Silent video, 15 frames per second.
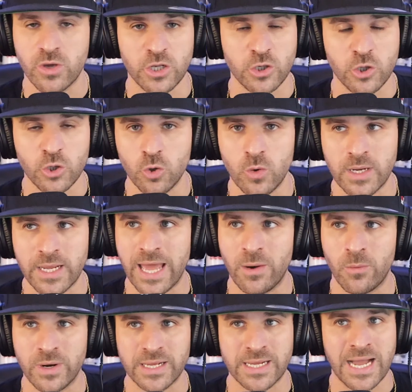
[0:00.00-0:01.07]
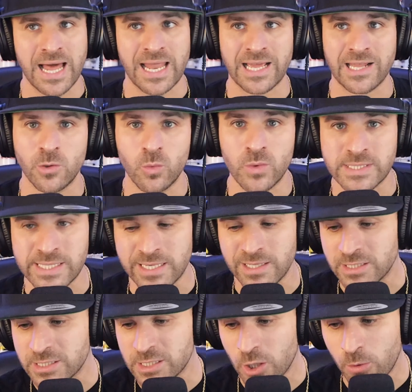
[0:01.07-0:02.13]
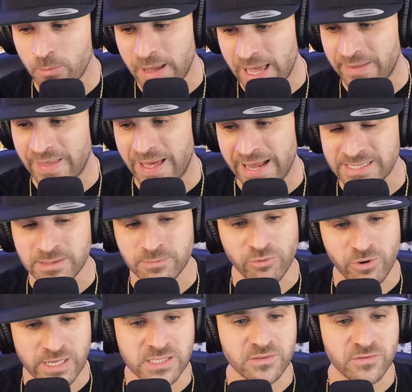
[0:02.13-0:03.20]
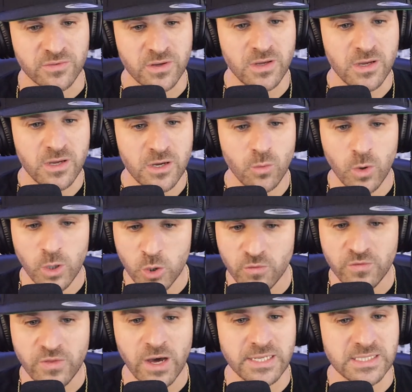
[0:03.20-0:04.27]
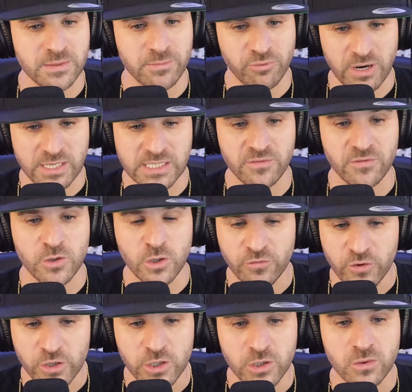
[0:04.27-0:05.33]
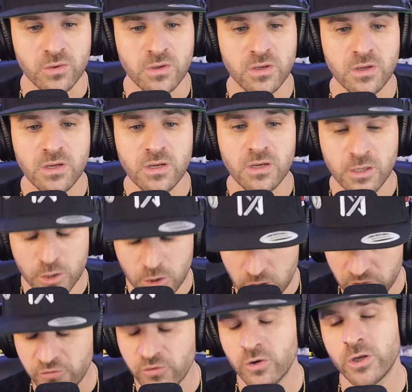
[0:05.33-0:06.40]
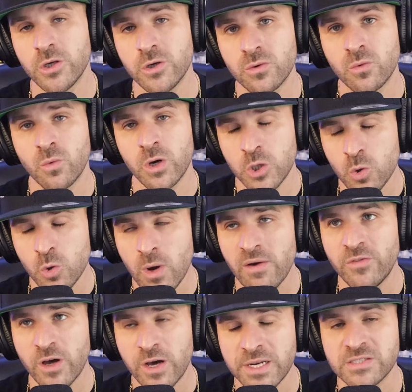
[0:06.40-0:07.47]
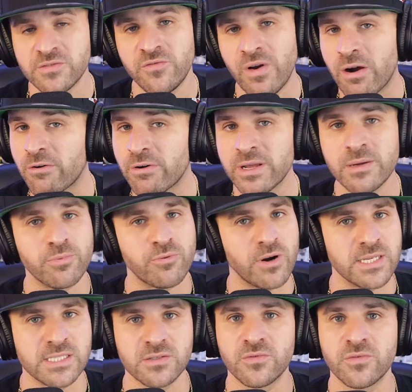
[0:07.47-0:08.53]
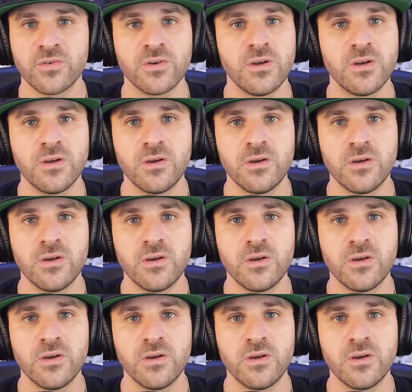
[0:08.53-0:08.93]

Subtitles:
you can do again with a guy like Luis Gil is go, man, that is impressive. What you've done is impressive. Good for you. Good for you. What you have done is very impressive.